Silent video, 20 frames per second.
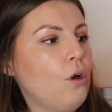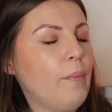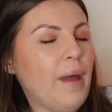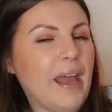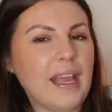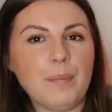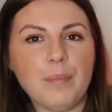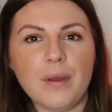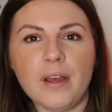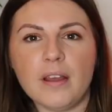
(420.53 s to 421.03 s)

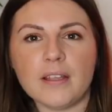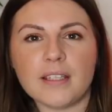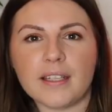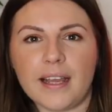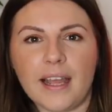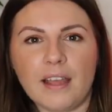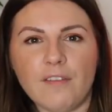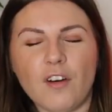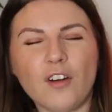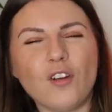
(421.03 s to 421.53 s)
papers,
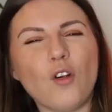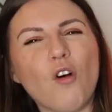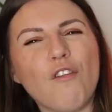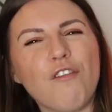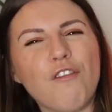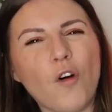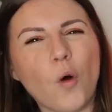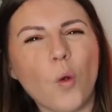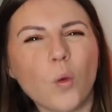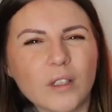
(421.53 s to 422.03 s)
like not a
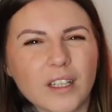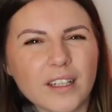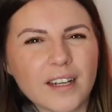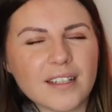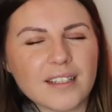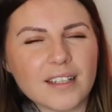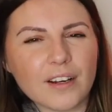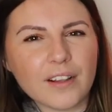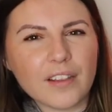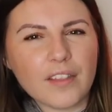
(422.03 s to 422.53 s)
folder
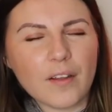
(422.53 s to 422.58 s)
necessarily,